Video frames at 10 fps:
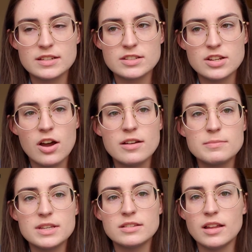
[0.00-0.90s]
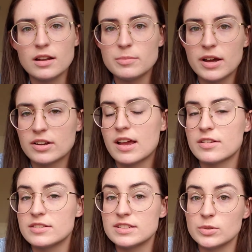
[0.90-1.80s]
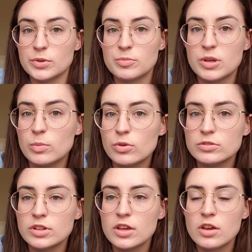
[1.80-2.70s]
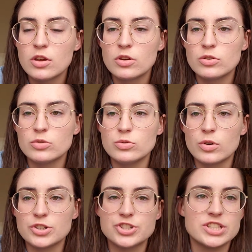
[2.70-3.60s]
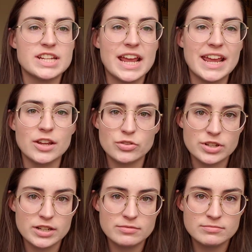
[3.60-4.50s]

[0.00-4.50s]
taught me a lot about how to deal with people who are just angry.